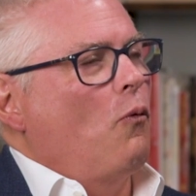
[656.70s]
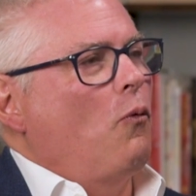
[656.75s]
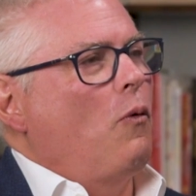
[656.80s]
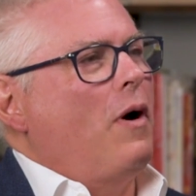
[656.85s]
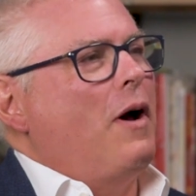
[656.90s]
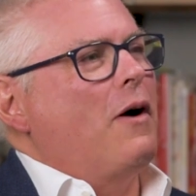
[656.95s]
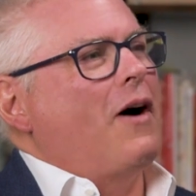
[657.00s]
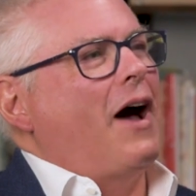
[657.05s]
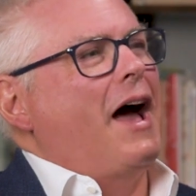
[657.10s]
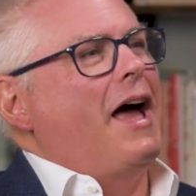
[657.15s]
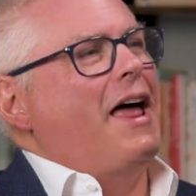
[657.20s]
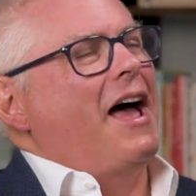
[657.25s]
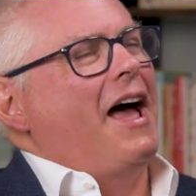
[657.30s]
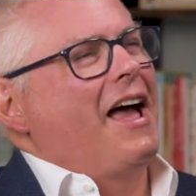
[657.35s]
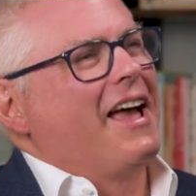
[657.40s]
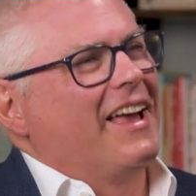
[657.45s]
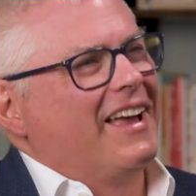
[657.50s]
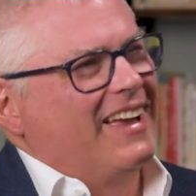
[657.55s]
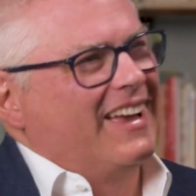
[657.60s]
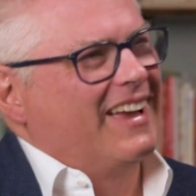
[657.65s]
Well,
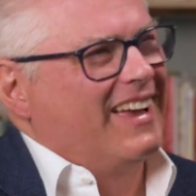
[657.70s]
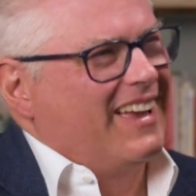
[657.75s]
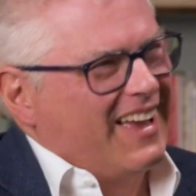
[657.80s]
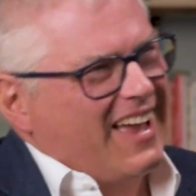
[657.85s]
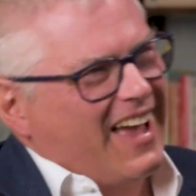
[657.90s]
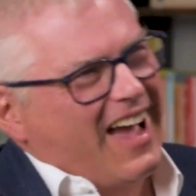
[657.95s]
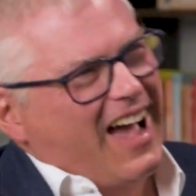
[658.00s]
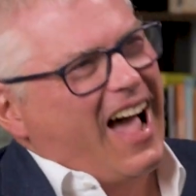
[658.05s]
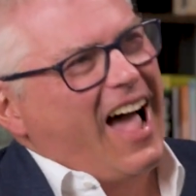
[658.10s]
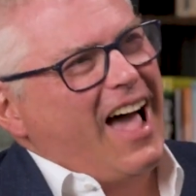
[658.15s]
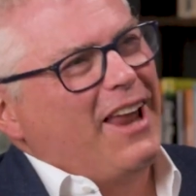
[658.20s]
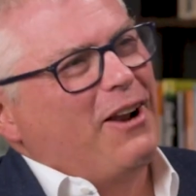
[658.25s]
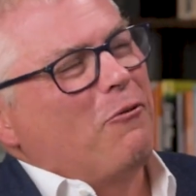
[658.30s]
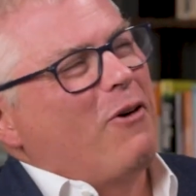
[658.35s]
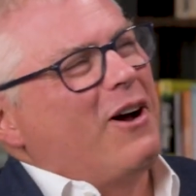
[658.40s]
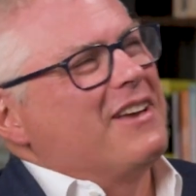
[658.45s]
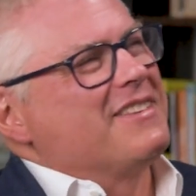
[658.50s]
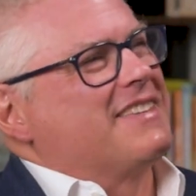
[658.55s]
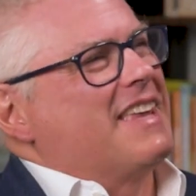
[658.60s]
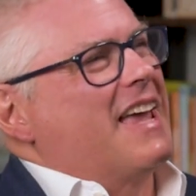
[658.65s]
I don't
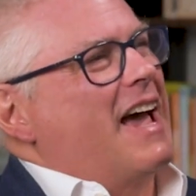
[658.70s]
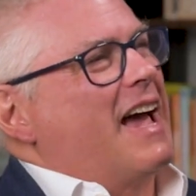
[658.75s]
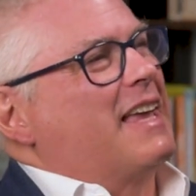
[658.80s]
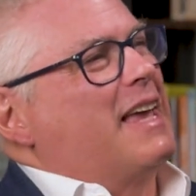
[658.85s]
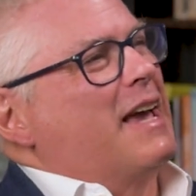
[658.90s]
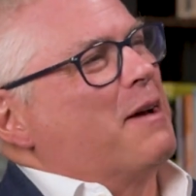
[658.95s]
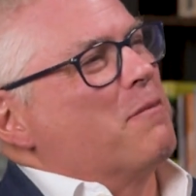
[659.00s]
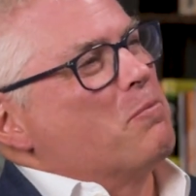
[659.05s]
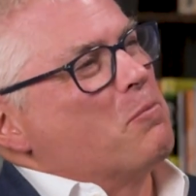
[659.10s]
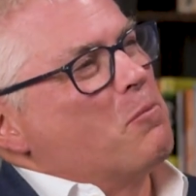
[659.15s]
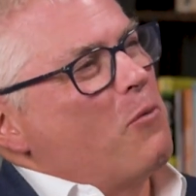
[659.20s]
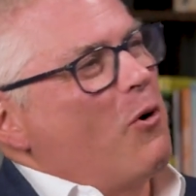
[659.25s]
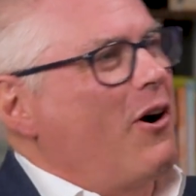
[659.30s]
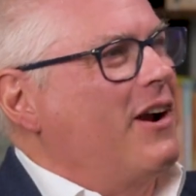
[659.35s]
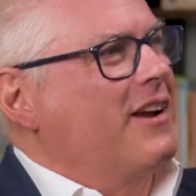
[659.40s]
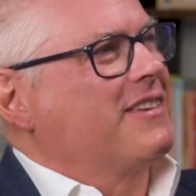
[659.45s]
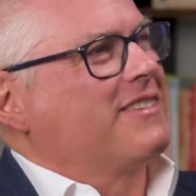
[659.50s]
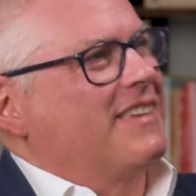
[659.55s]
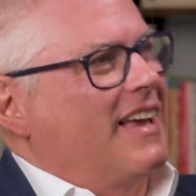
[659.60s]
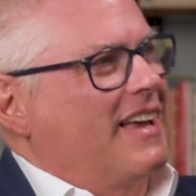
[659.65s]
want to say I get more
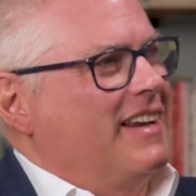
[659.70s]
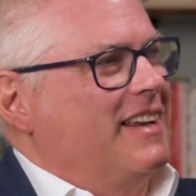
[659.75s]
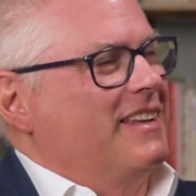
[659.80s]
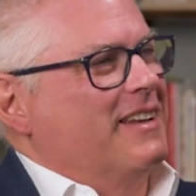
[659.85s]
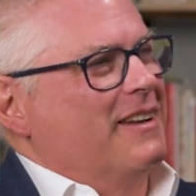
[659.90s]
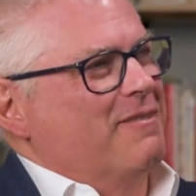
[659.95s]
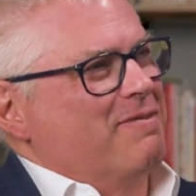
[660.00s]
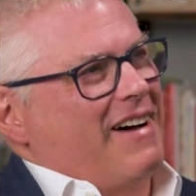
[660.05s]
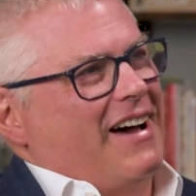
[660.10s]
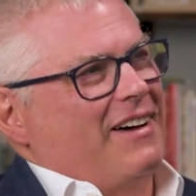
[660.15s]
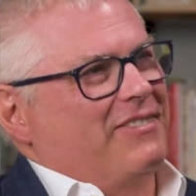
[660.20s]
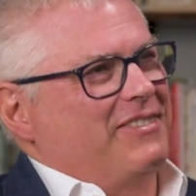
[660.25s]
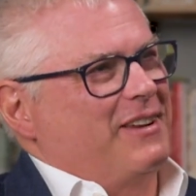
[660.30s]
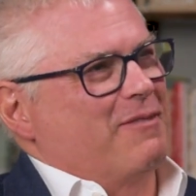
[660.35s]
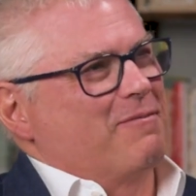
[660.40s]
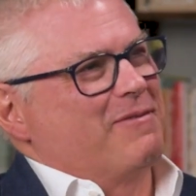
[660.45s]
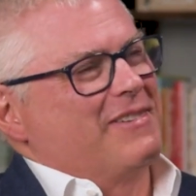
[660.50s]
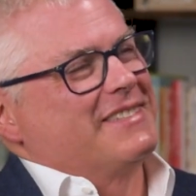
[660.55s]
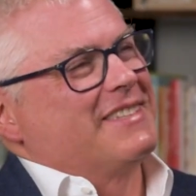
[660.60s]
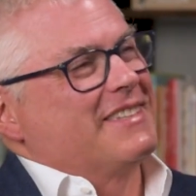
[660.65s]
excited about
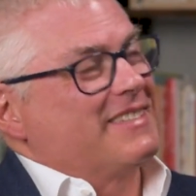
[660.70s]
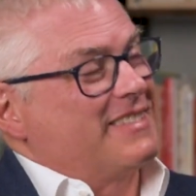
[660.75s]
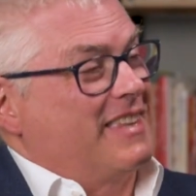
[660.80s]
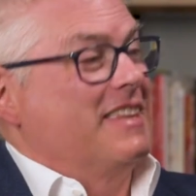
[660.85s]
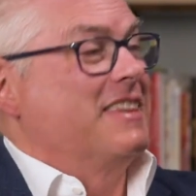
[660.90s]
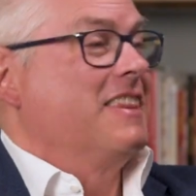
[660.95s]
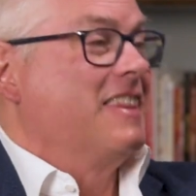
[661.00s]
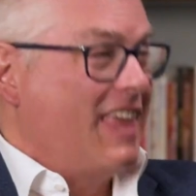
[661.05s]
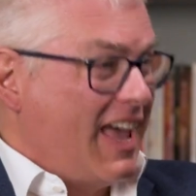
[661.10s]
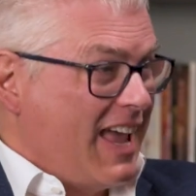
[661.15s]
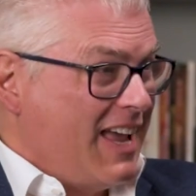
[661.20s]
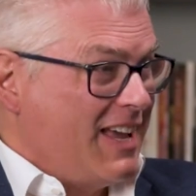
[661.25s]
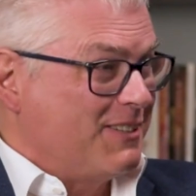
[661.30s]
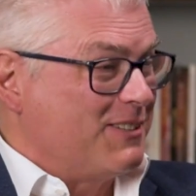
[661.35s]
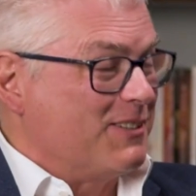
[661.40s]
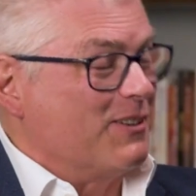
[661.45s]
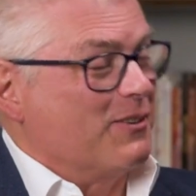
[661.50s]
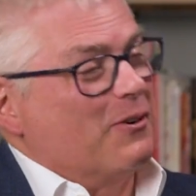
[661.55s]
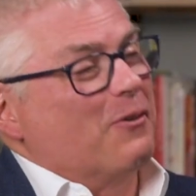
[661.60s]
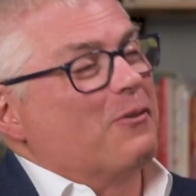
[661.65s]
their business than they
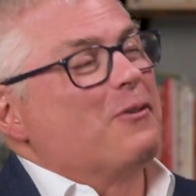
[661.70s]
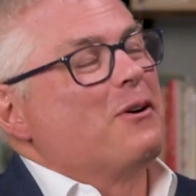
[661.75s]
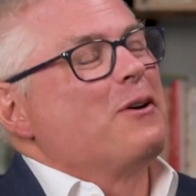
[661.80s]
do.